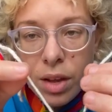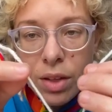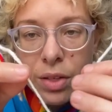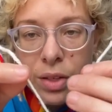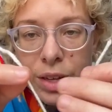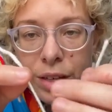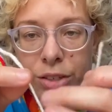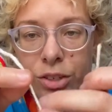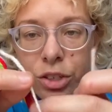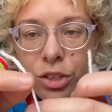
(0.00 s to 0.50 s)

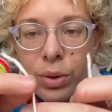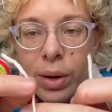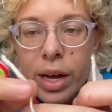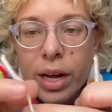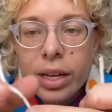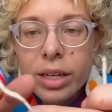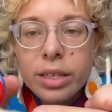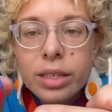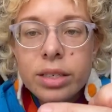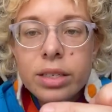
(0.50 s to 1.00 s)
these two
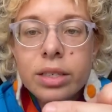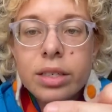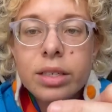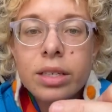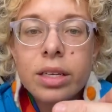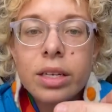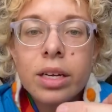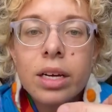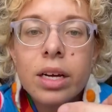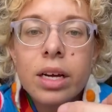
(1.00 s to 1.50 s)
ends,
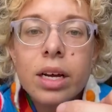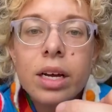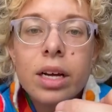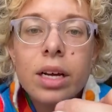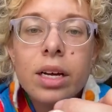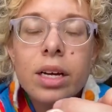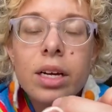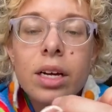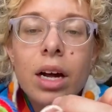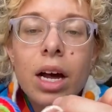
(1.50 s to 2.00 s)

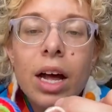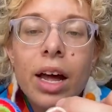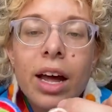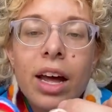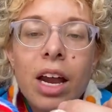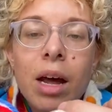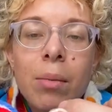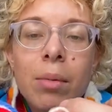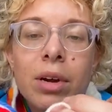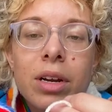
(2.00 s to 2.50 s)

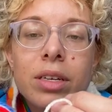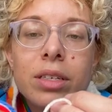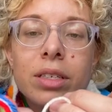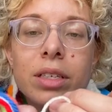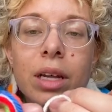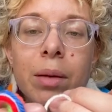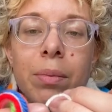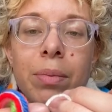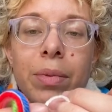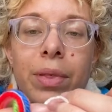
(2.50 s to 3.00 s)
and I'm gonna
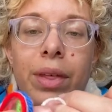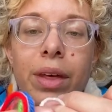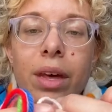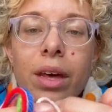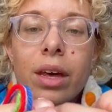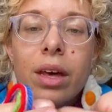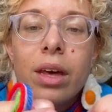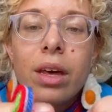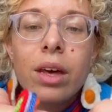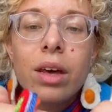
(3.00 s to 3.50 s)
slip
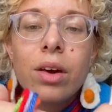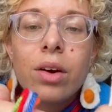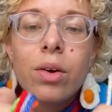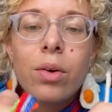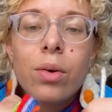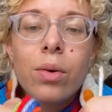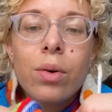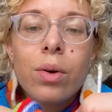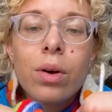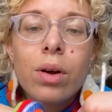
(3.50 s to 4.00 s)
the
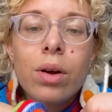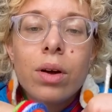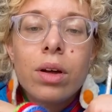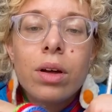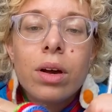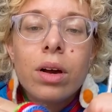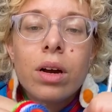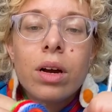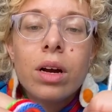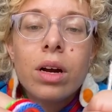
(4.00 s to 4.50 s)

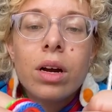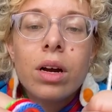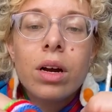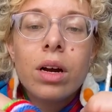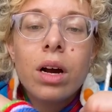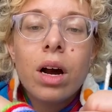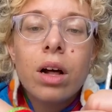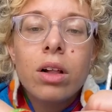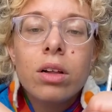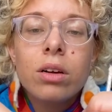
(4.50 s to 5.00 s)

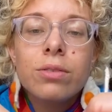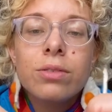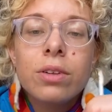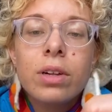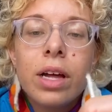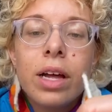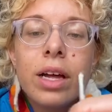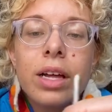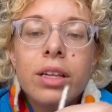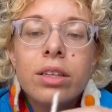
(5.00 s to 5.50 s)

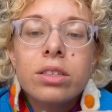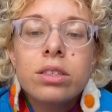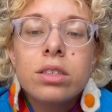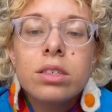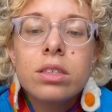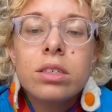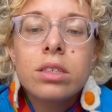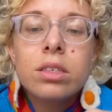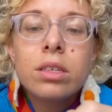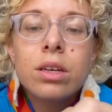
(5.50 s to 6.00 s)
colorful
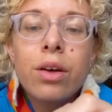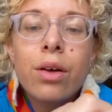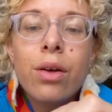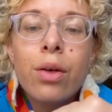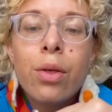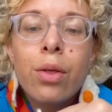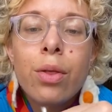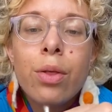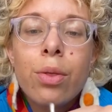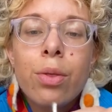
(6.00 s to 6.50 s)
ends
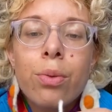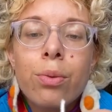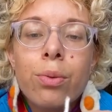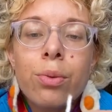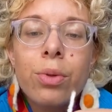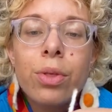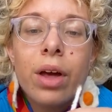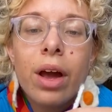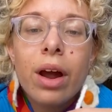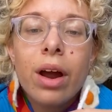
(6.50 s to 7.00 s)

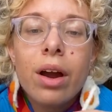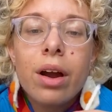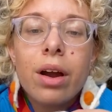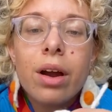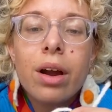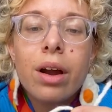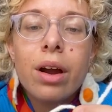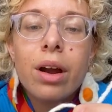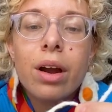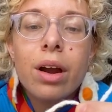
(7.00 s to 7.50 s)
through there,